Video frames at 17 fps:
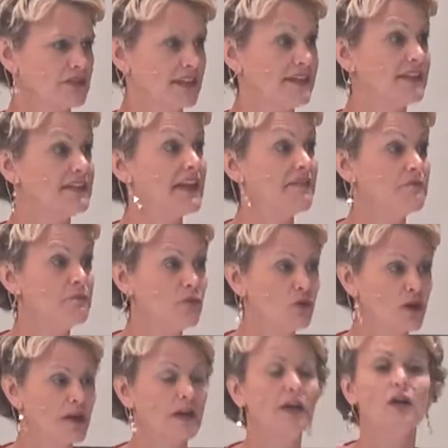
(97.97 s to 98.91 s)
And then they have
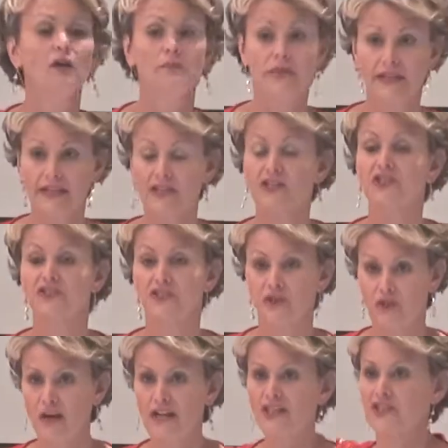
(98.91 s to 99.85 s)
more predictions or
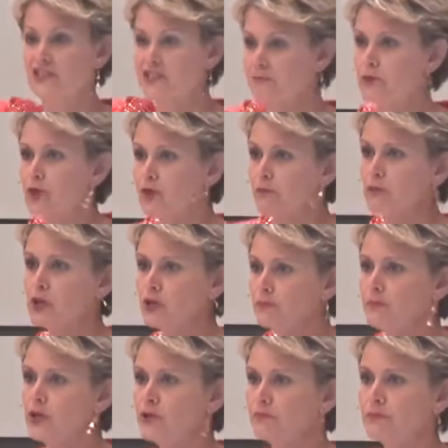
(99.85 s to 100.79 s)
questions. Boom, boom,
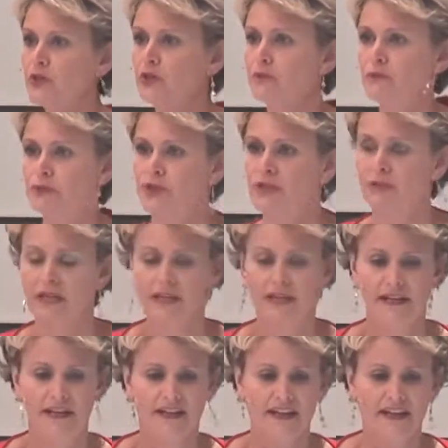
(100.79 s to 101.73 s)
boom, boom, boom.
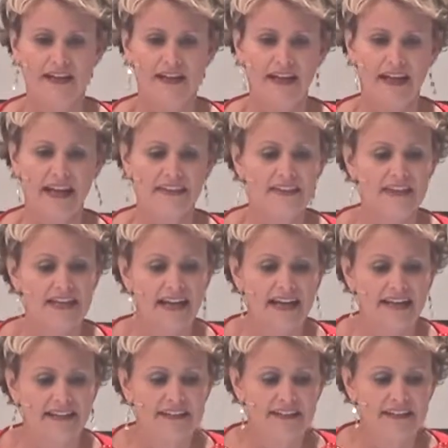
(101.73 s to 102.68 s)
And then I
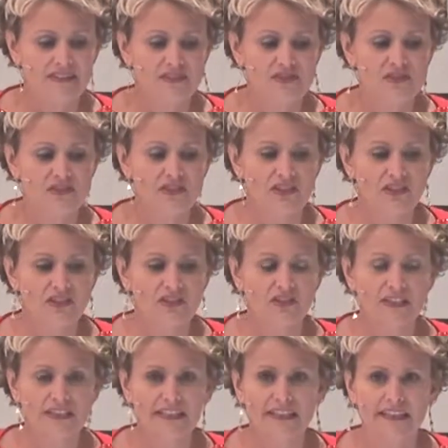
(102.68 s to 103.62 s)

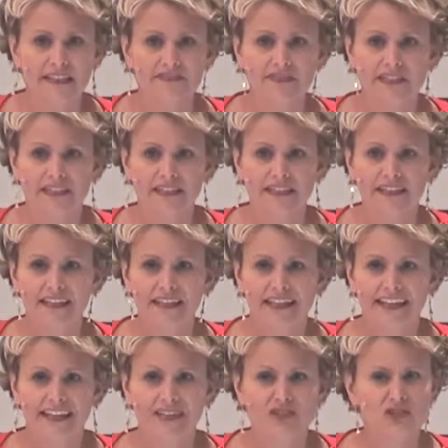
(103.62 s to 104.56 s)
slowly lift it,
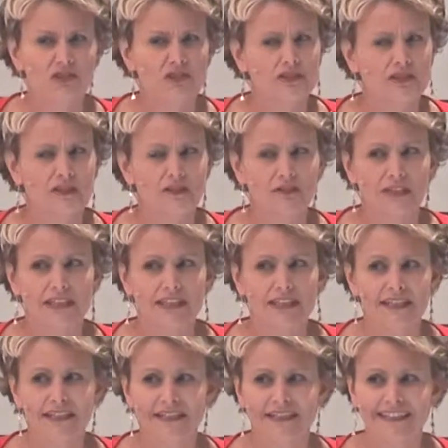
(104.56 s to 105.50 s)
slowly,
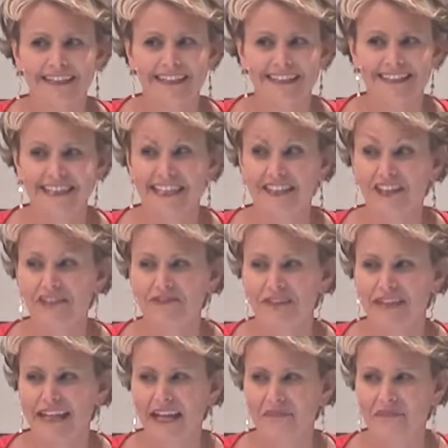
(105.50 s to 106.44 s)
because I love
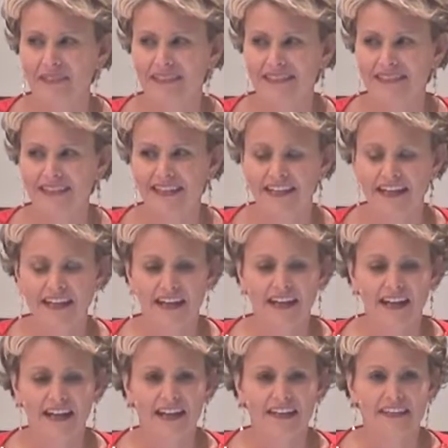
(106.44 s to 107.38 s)
what happens.
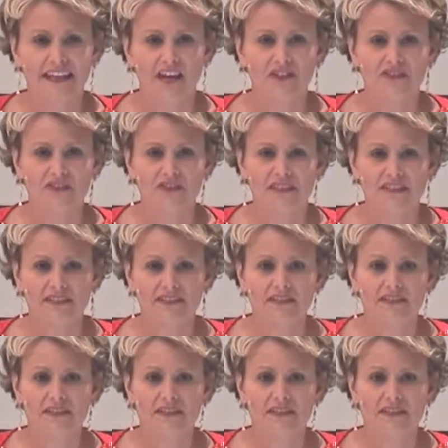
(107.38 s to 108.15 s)
They all do this.